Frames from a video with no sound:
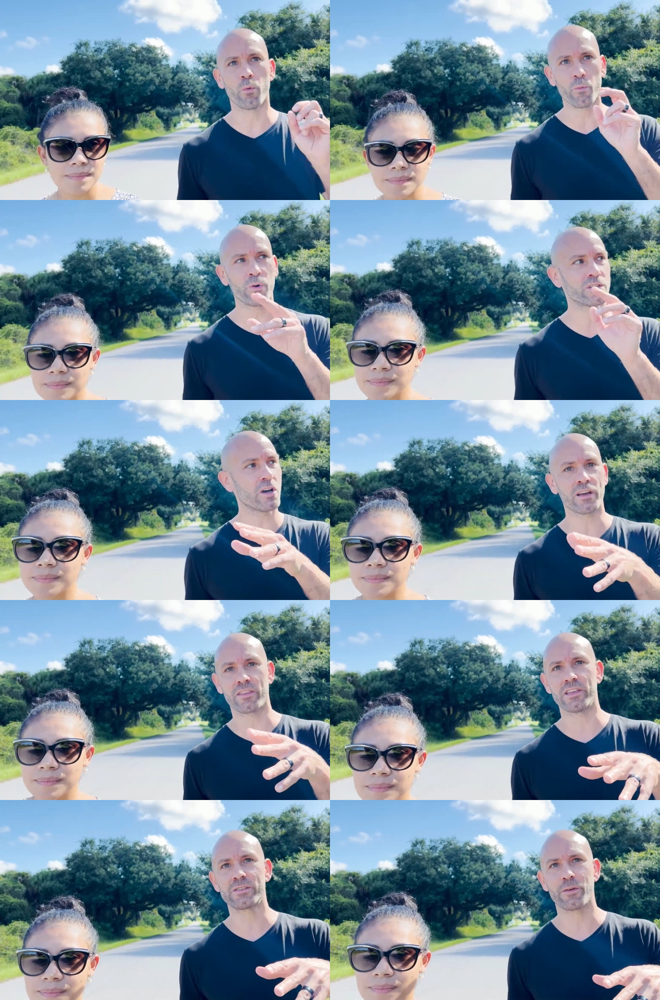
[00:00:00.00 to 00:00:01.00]
Speaker 1: When we're
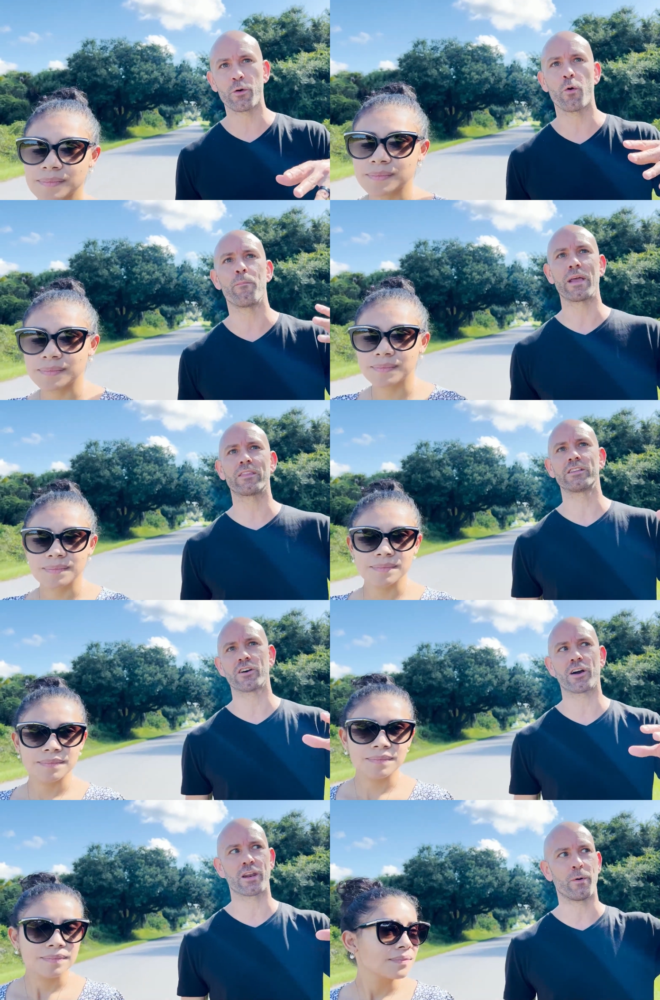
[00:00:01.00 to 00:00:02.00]
talking in this video, we're mainly
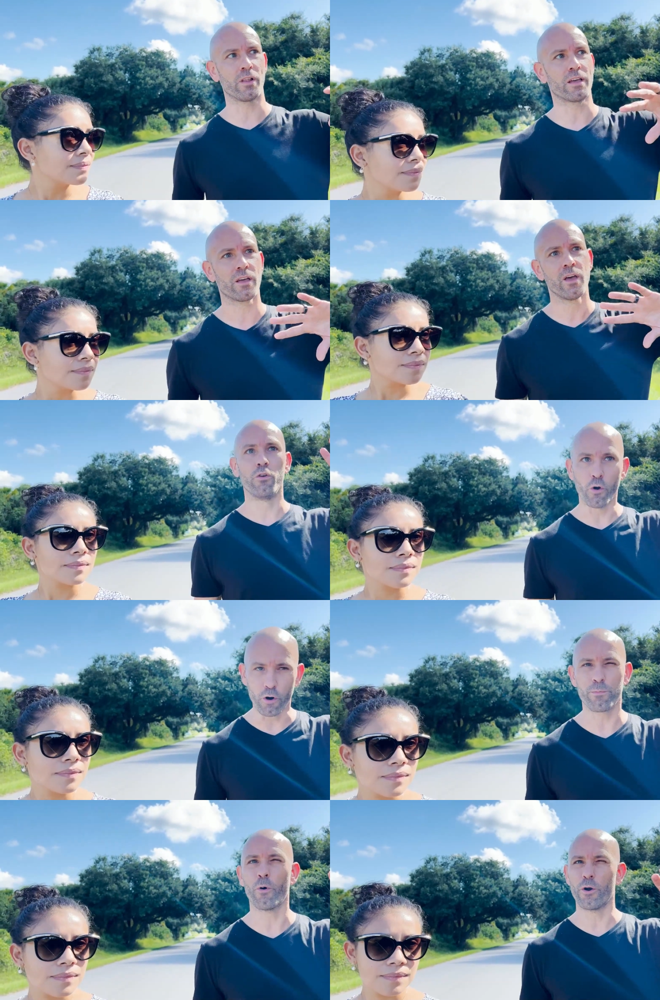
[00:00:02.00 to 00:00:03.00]
talking about like
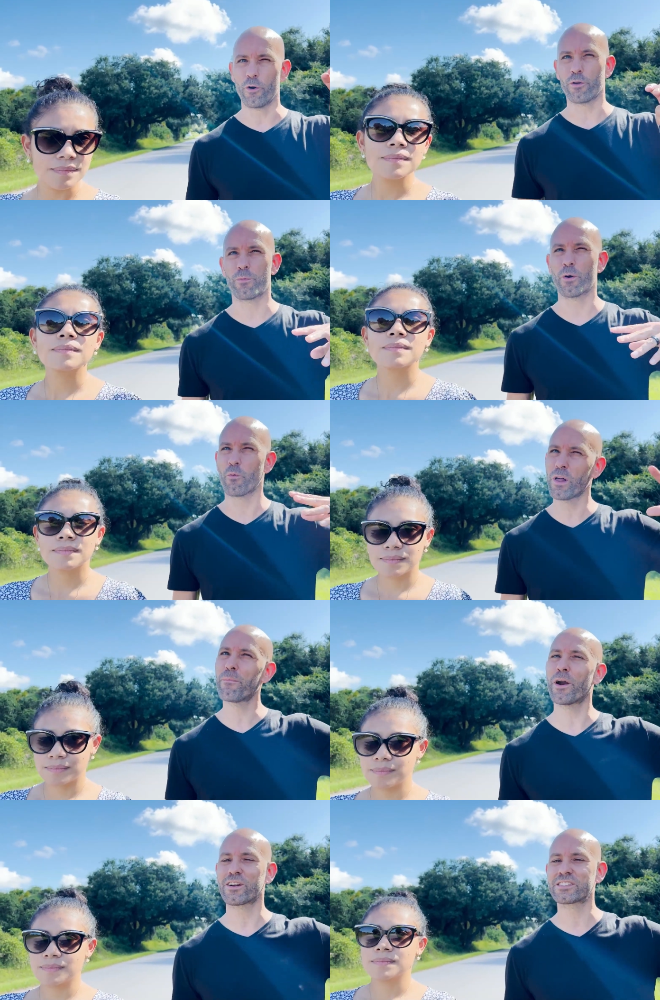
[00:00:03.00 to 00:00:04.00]
North Port, North Port.
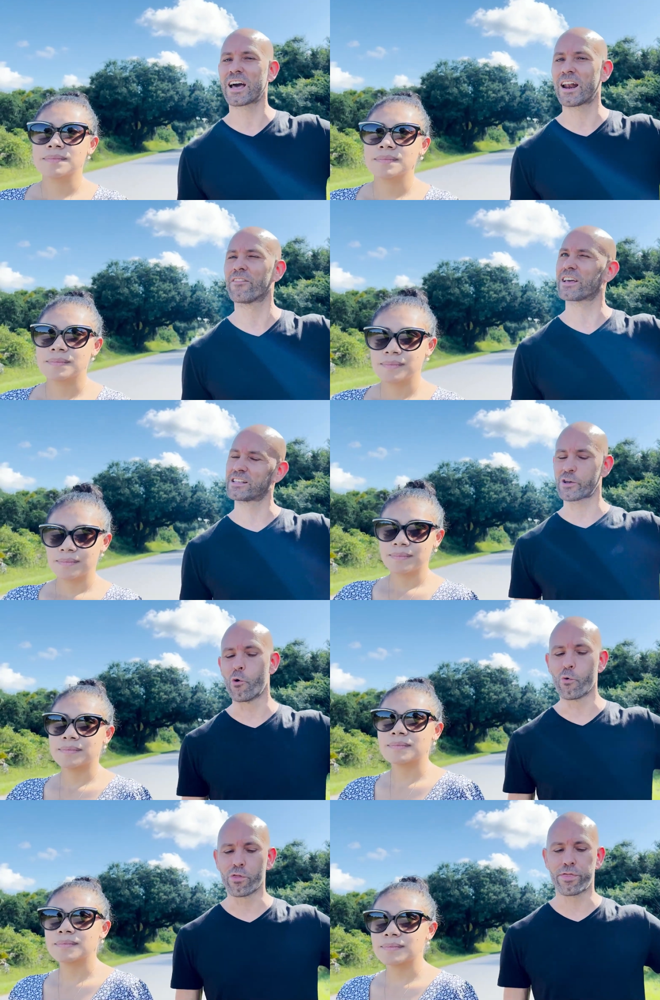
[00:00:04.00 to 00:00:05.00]
Wellen Park's kind of like its
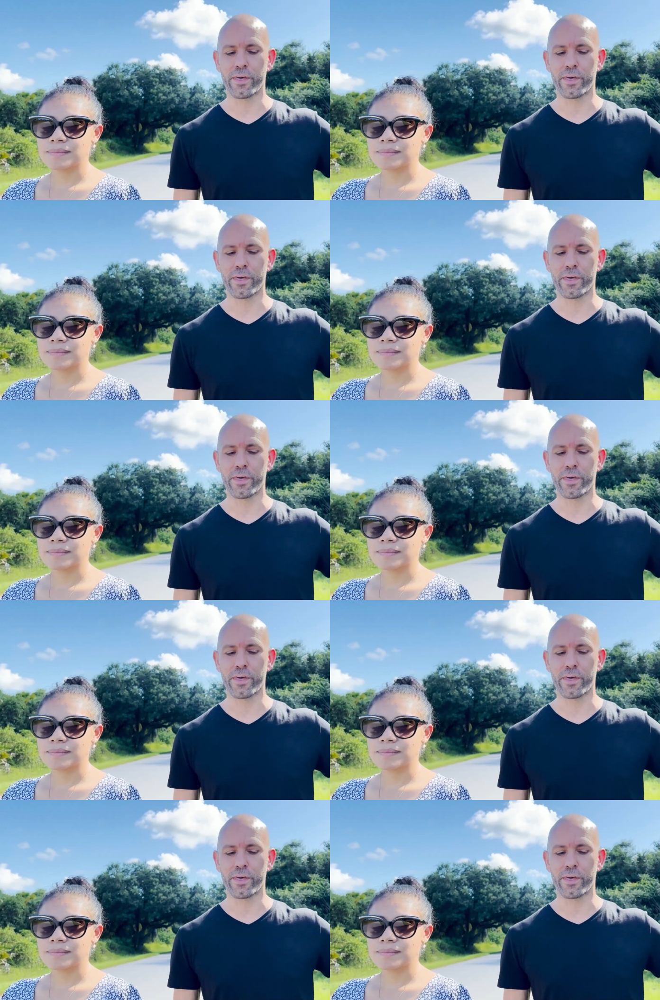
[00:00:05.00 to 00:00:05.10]
own